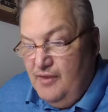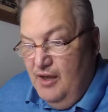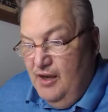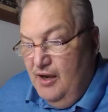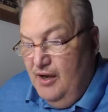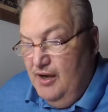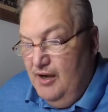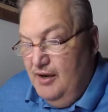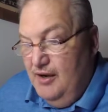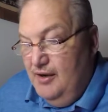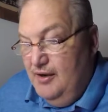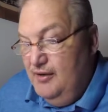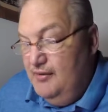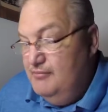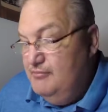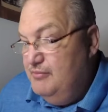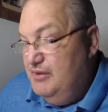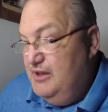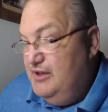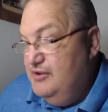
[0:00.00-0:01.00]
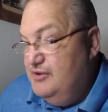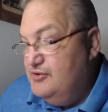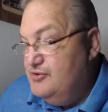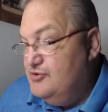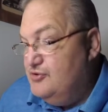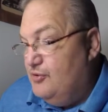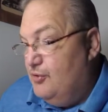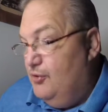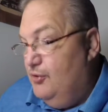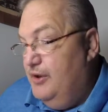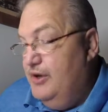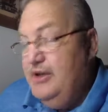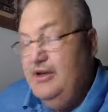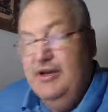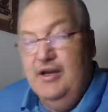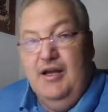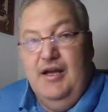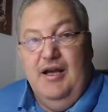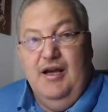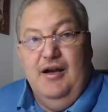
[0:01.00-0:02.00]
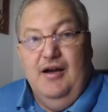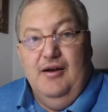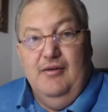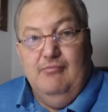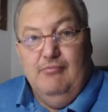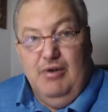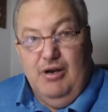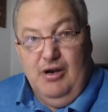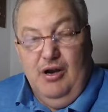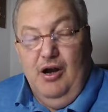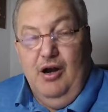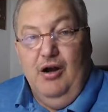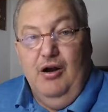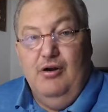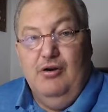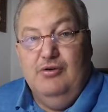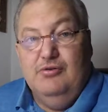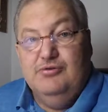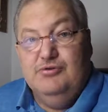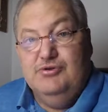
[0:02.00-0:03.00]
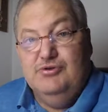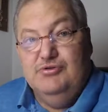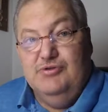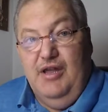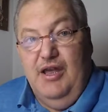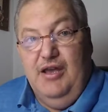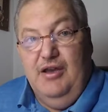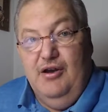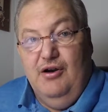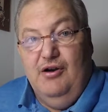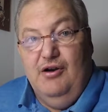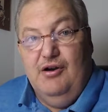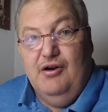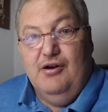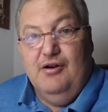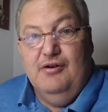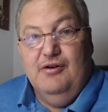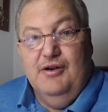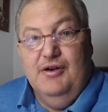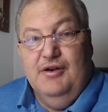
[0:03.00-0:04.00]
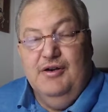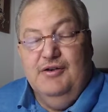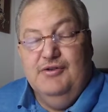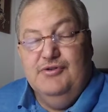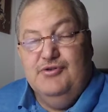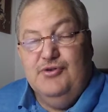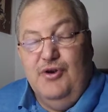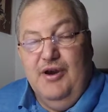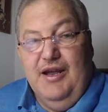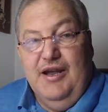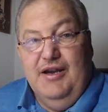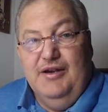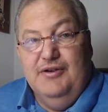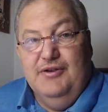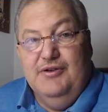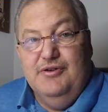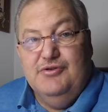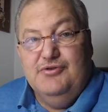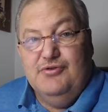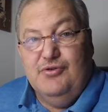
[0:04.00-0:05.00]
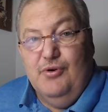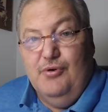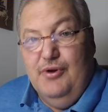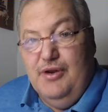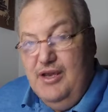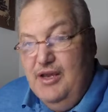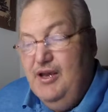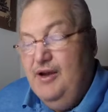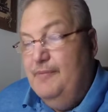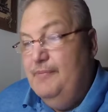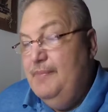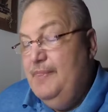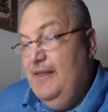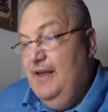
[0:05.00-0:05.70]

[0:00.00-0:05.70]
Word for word: uh, be destroyed uh, because they are trying to destroy him.